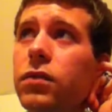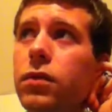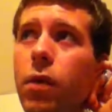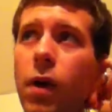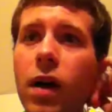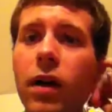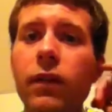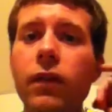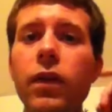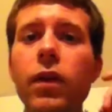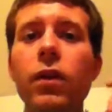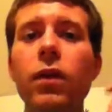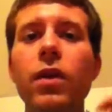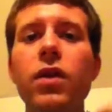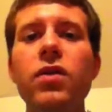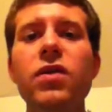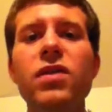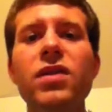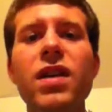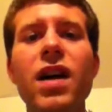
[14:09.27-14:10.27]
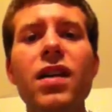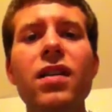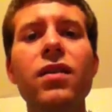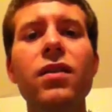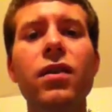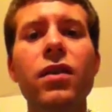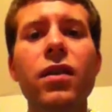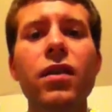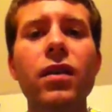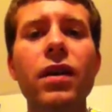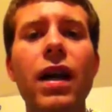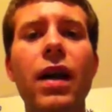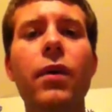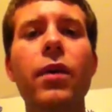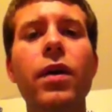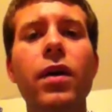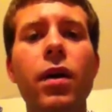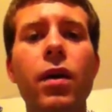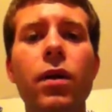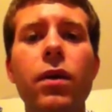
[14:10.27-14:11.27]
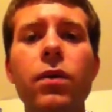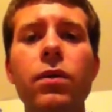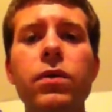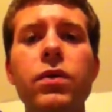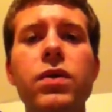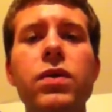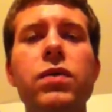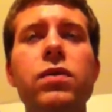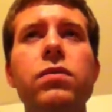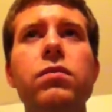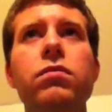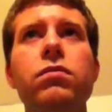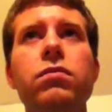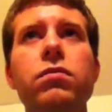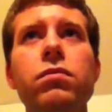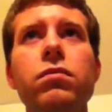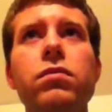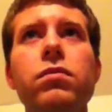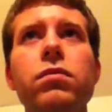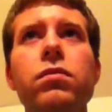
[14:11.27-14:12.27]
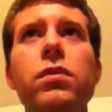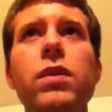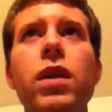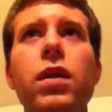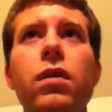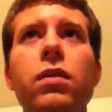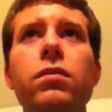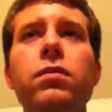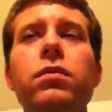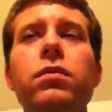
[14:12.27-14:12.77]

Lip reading: quite a few, and you just kind of learn how it goes. You